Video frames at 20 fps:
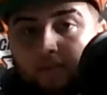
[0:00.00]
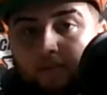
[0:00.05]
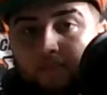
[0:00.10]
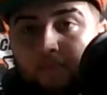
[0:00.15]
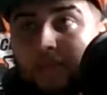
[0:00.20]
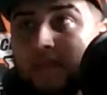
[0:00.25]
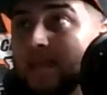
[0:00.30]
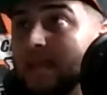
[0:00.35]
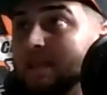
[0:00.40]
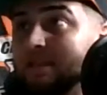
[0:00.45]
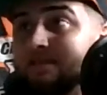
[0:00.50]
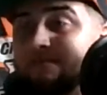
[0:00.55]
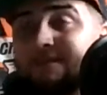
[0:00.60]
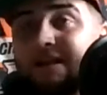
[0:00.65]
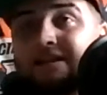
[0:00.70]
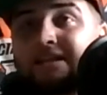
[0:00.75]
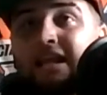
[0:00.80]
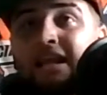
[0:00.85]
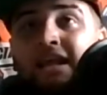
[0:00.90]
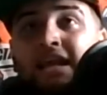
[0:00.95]
And the fact
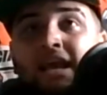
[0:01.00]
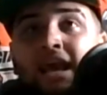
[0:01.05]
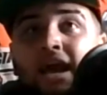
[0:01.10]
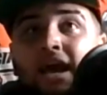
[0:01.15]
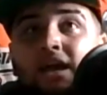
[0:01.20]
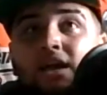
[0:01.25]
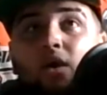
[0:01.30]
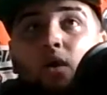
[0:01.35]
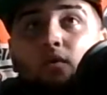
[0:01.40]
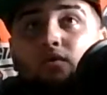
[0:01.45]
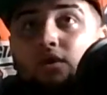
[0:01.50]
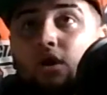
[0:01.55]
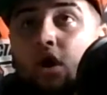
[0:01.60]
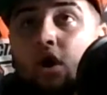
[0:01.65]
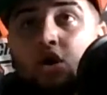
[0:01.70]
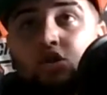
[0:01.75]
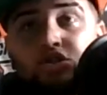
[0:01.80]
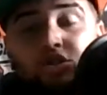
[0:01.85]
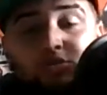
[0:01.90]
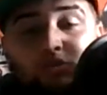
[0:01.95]
that he had over
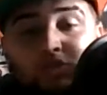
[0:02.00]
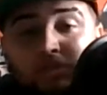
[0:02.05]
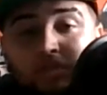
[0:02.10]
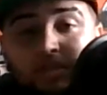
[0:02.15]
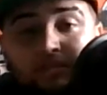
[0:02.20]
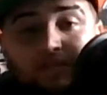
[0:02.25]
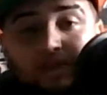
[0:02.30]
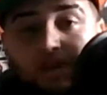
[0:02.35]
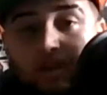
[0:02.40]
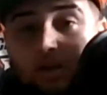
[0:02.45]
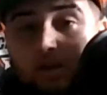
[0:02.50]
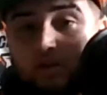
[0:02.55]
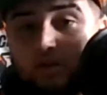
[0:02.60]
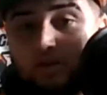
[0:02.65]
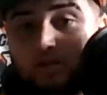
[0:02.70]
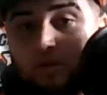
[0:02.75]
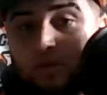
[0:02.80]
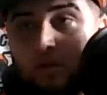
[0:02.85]
100 receiving yards